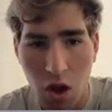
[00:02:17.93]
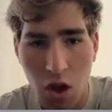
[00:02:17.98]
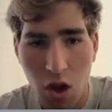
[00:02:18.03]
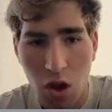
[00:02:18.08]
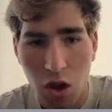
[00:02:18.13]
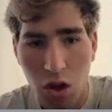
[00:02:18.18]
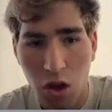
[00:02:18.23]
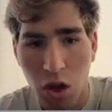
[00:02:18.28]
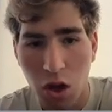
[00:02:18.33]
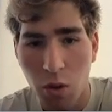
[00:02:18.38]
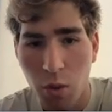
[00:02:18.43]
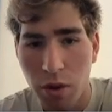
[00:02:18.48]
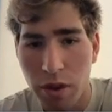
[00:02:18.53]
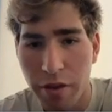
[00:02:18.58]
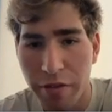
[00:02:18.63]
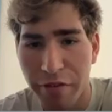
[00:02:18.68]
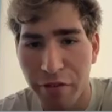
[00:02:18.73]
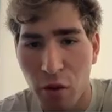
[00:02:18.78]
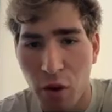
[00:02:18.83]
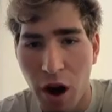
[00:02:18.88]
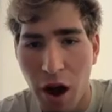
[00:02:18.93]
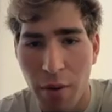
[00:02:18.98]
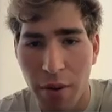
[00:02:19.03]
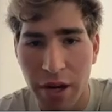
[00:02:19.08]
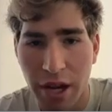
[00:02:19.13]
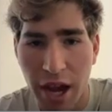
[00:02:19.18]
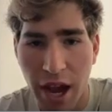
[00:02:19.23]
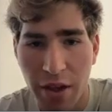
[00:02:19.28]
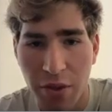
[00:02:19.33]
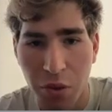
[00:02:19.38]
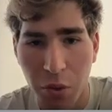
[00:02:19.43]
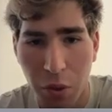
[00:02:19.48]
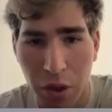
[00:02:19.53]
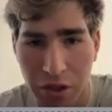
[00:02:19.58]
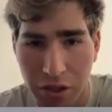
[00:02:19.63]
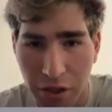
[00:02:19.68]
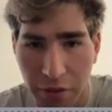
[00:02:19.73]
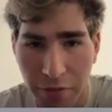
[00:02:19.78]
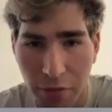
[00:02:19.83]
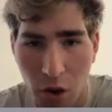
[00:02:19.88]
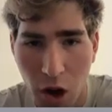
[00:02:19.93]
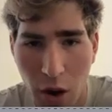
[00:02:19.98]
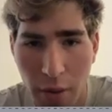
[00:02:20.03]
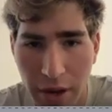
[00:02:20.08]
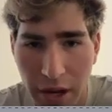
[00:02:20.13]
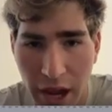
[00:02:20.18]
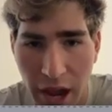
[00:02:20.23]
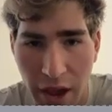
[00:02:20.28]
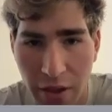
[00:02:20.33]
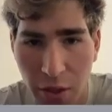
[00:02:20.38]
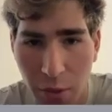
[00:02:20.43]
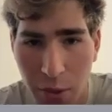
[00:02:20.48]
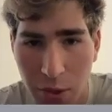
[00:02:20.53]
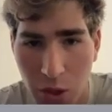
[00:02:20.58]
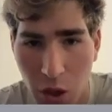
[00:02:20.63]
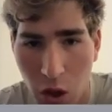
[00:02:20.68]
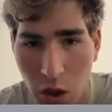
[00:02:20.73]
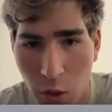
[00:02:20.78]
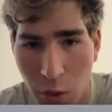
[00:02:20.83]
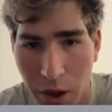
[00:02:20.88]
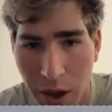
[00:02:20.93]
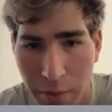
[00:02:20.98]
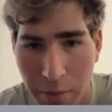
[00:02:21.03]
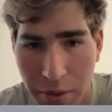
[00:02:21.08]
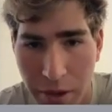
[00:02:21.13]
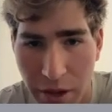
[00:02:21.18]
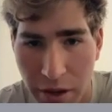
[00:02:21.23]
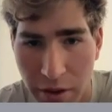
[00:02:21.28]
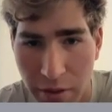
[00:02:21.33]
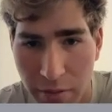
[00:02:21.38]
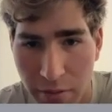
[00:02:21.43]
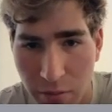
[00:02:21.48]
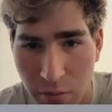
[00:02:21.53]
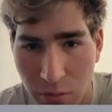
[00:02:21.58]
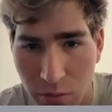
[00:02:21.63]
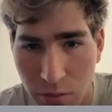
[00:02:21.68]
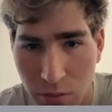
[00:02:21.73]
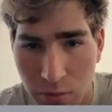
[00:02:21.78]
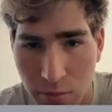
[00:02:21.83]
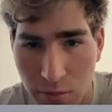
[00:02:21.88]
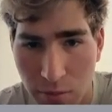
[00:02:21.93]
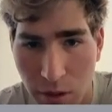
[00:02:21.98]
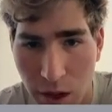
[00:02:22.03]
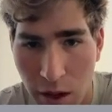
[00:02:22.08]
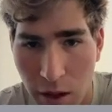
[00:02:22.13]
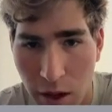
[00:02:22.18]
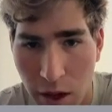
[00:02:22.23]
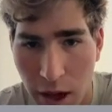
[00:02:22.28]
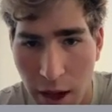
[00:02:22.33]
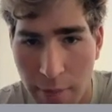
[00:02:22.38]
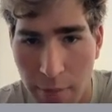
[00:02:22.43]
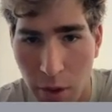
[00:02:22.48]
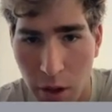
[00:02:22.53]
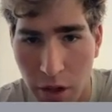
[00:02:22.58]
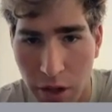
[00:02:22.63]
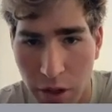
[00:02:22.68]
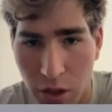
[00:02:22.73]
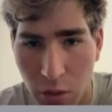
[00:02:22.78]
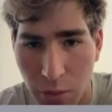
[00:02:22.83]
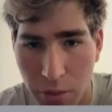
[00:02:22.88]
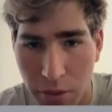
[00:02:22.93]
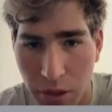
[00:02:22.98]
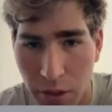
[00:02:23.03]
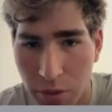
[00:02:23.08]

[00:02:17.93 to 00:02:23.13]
Look where the 4-hour candle was. The 4-hour candle was all the way up here at market open.